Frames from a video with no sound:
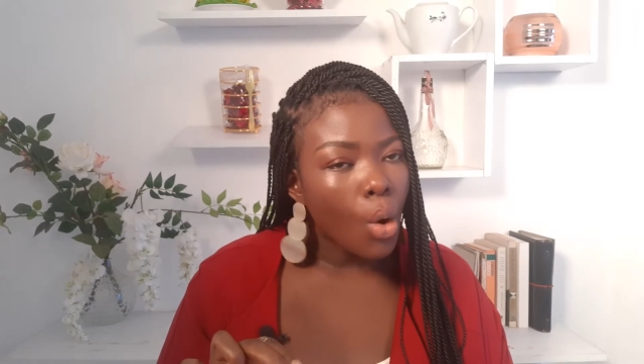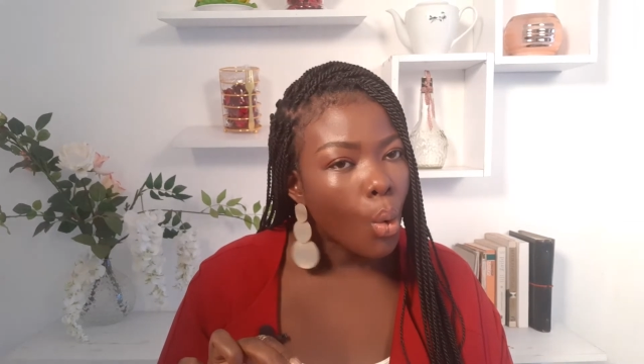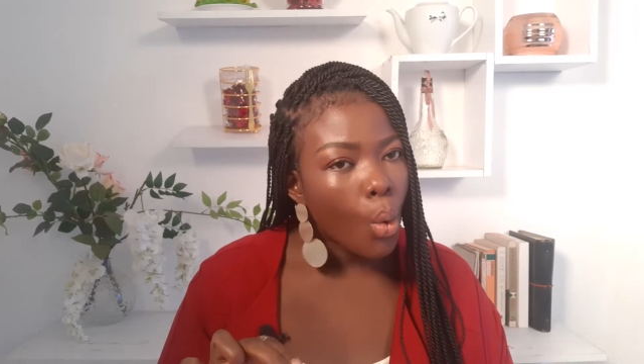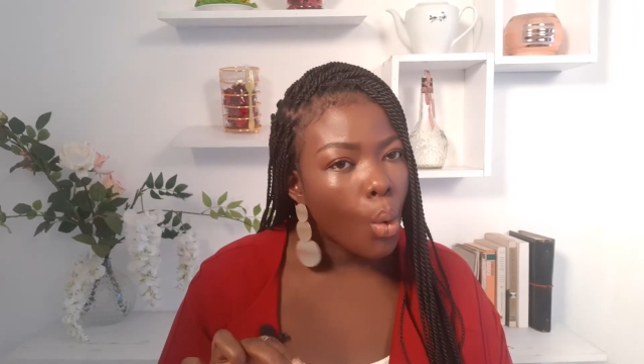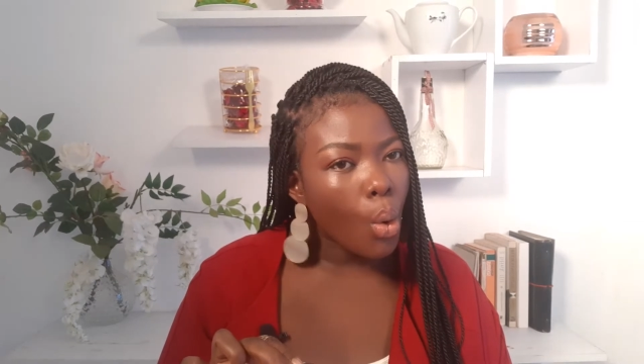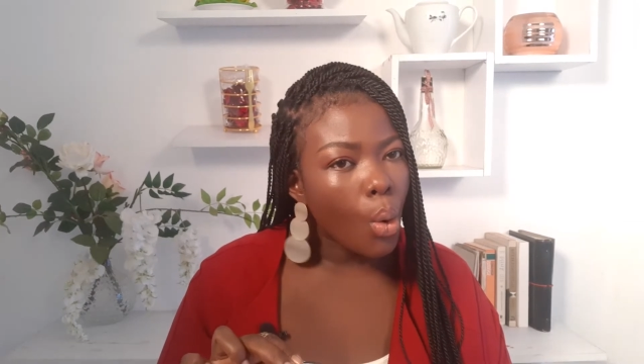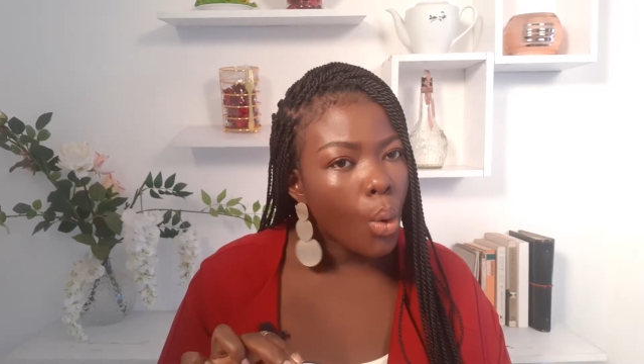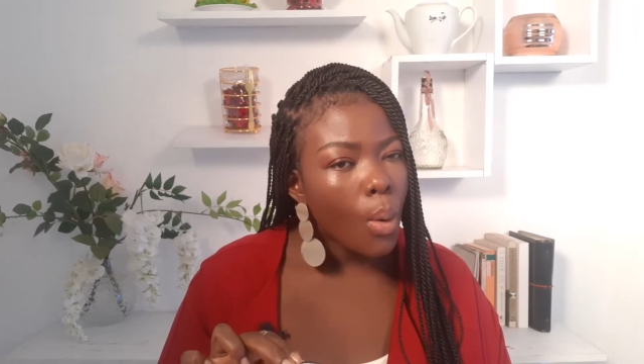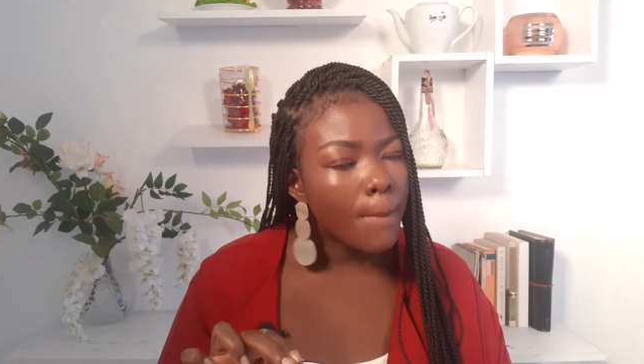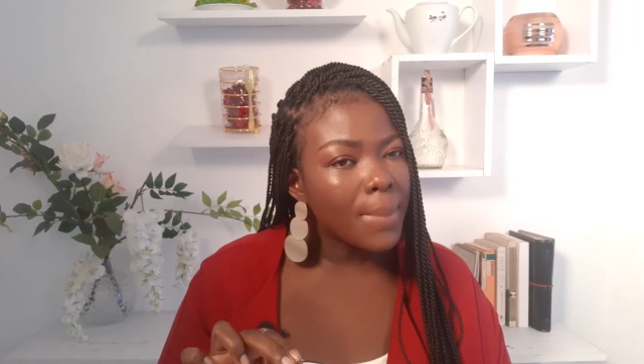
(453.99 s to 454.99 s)
or
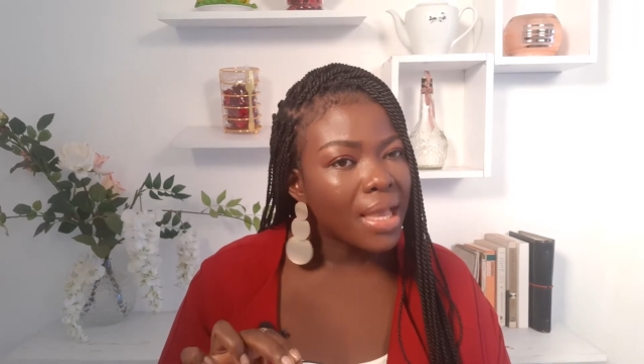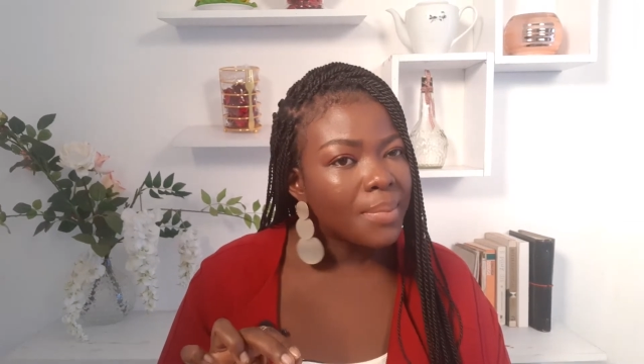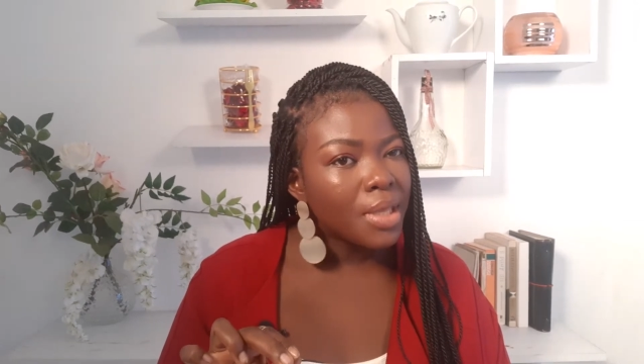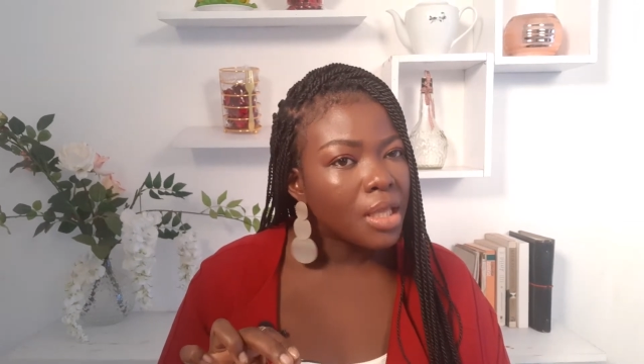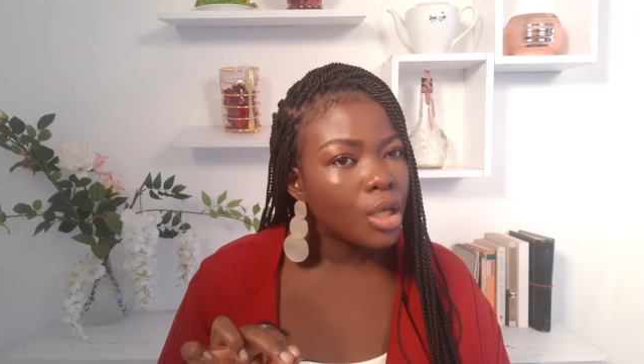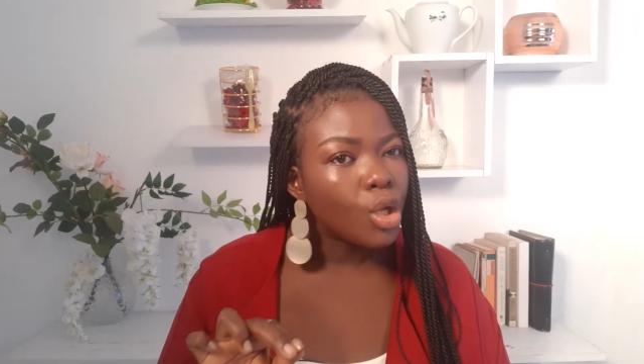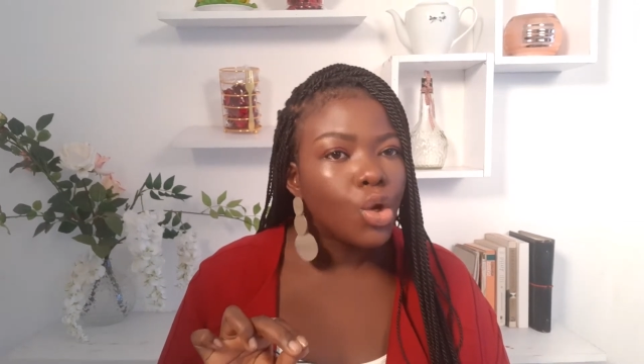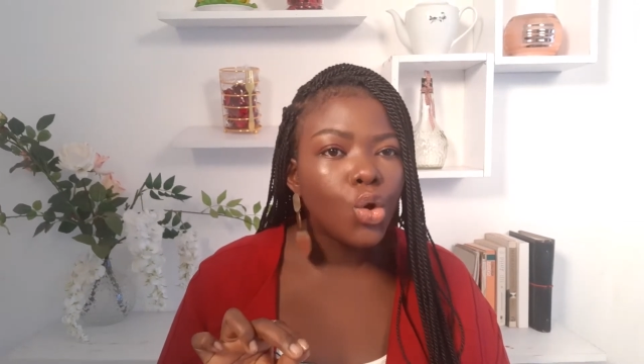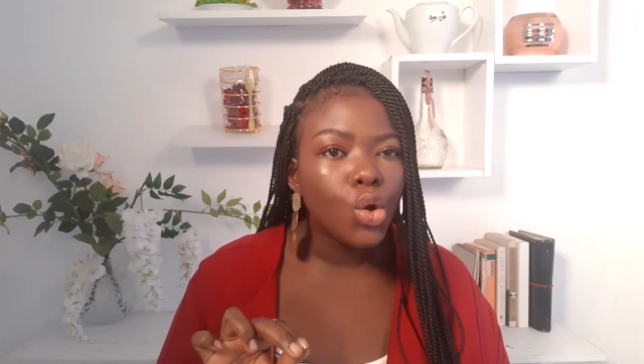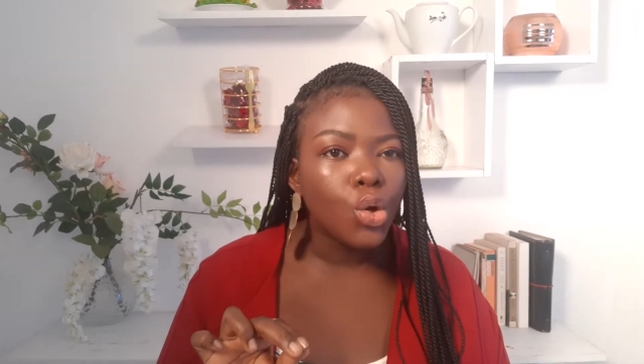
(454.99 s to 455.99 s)
maybe
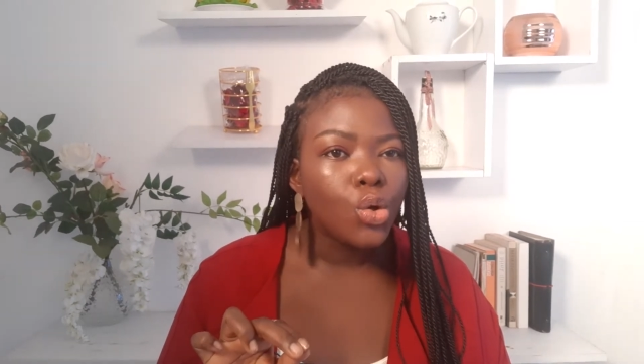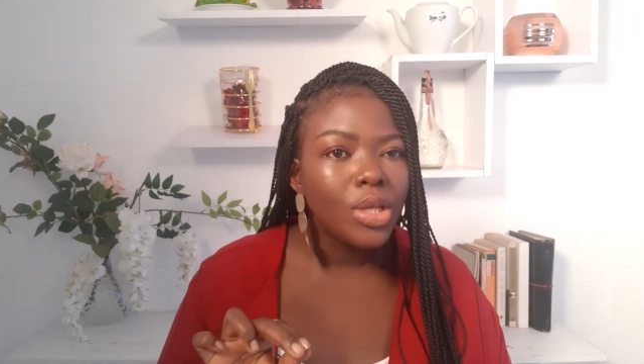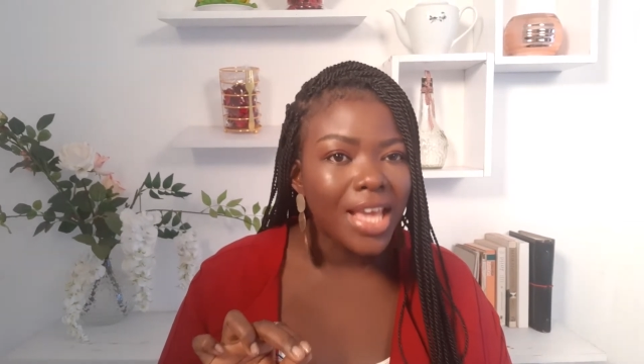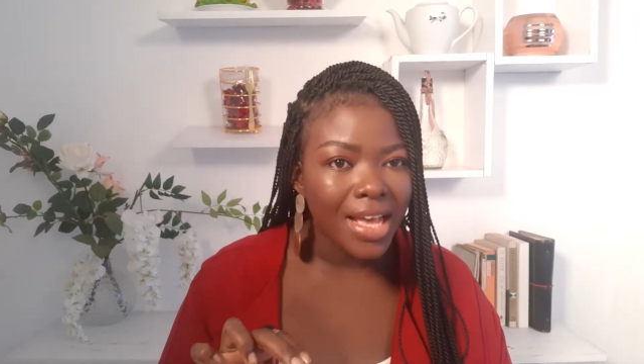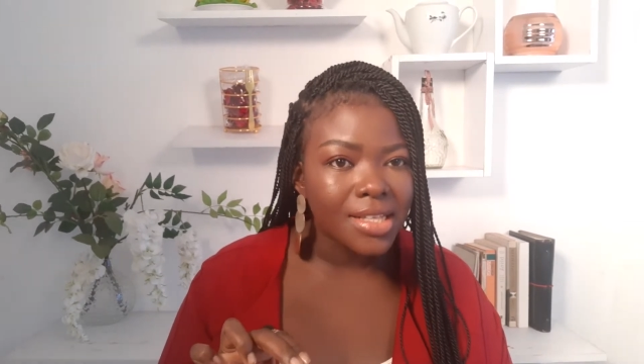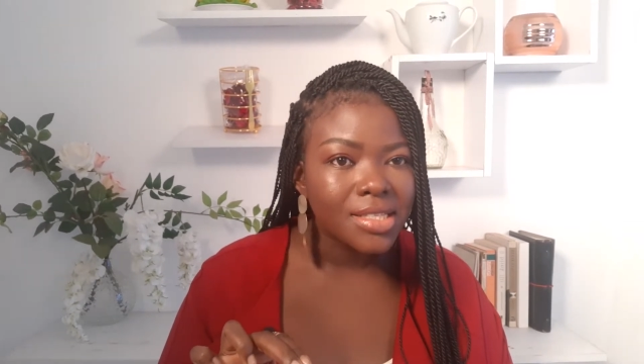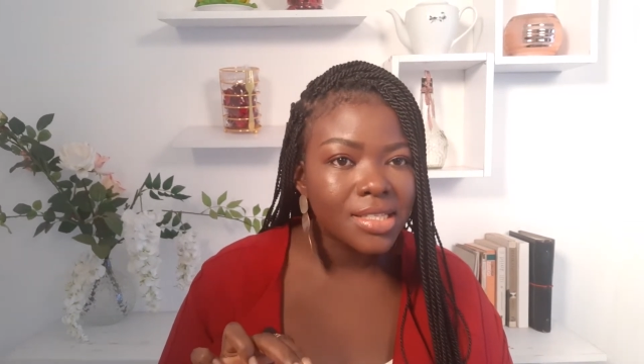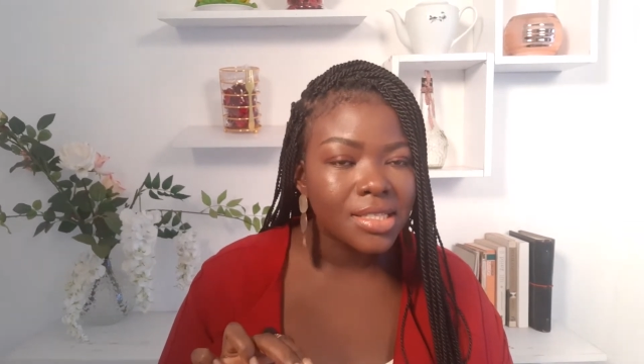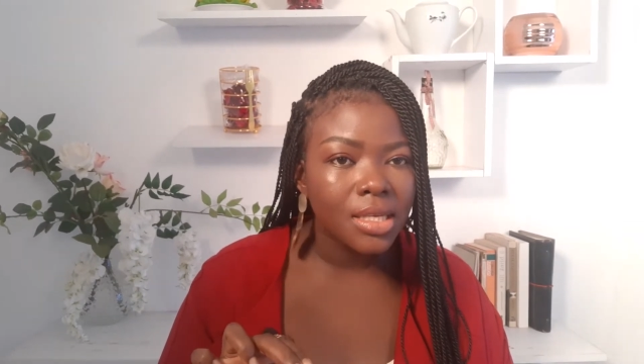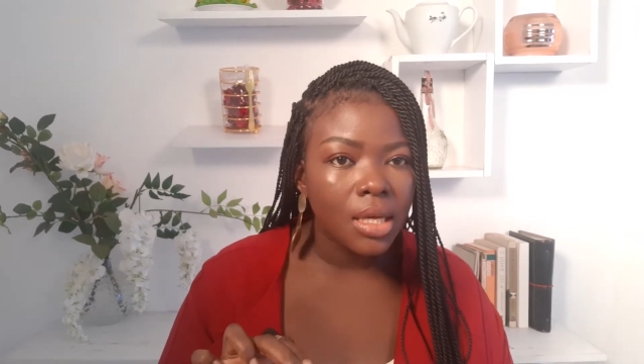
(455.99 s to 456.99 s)
yes.